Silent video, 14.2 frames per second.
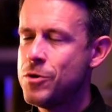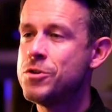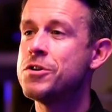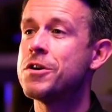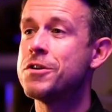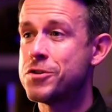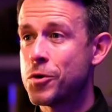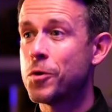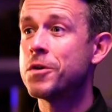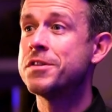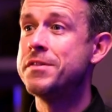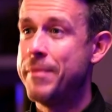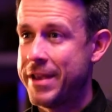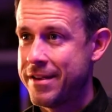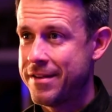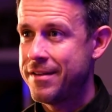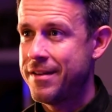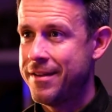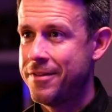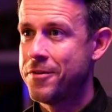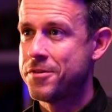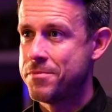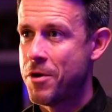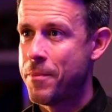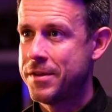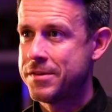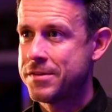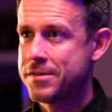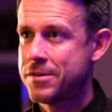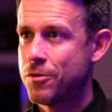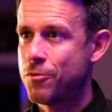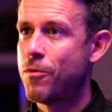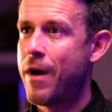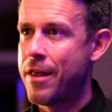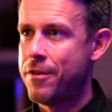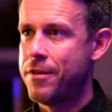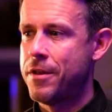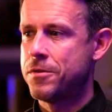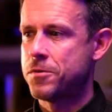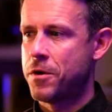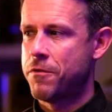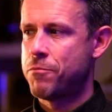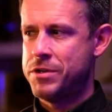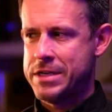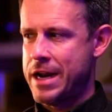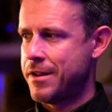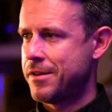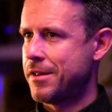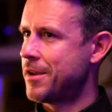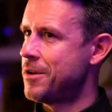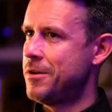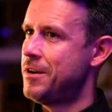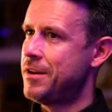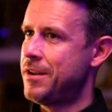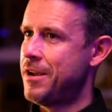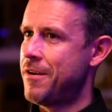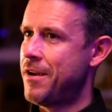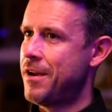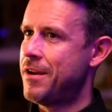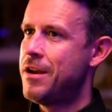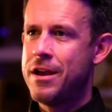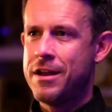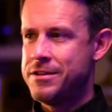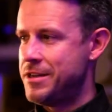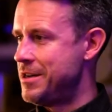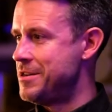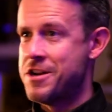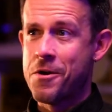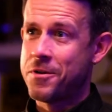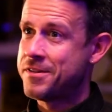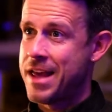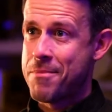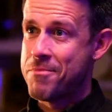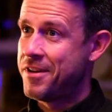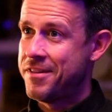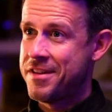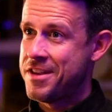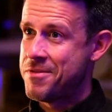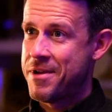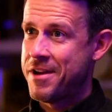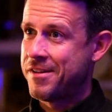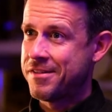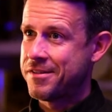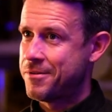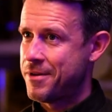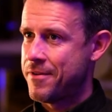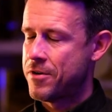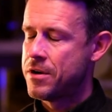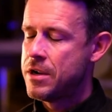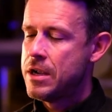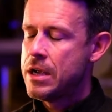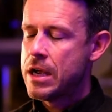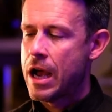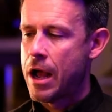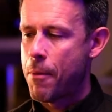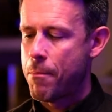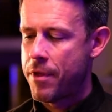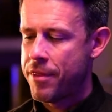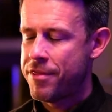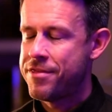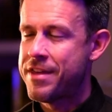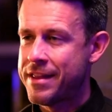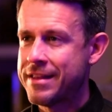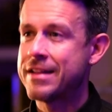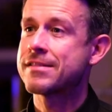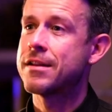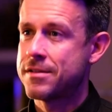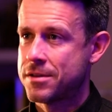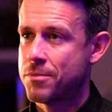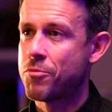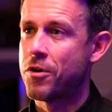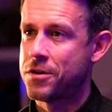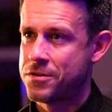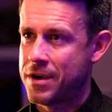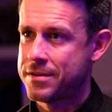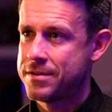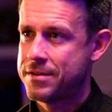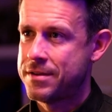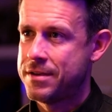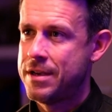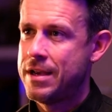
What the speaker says: turn towards me in those moments, rather than sort of pretending like you didn't hear it, didn't notice that bit of the email or whatever, then that's going to support trust.